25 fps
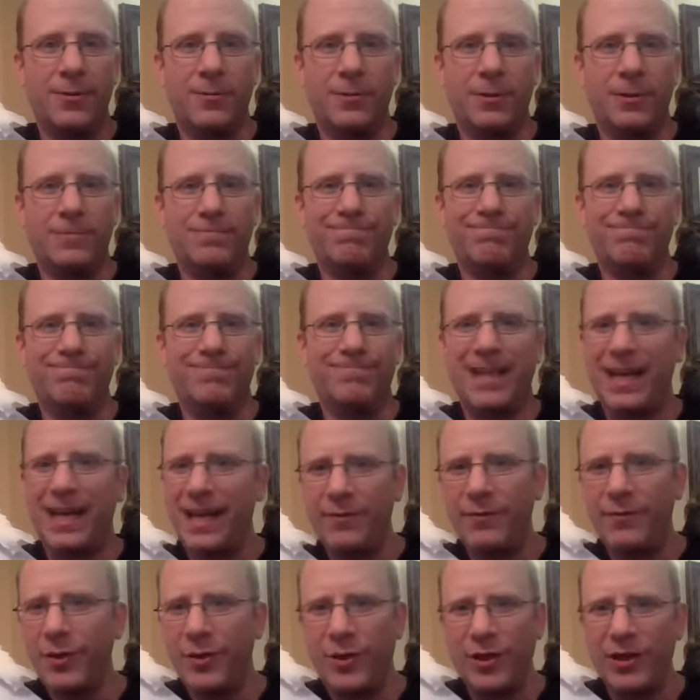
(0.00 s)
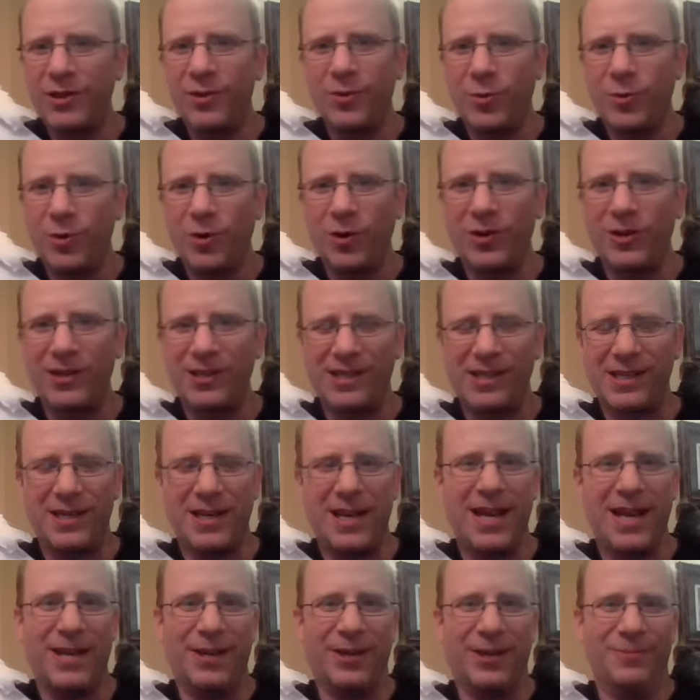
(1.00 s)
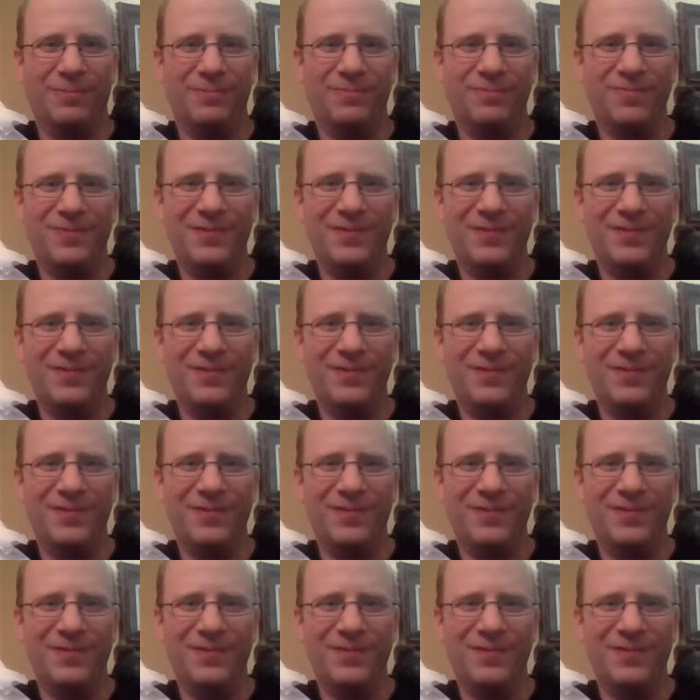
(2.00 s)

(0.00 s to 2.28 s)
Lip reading: Well, not everything in the world is a nail.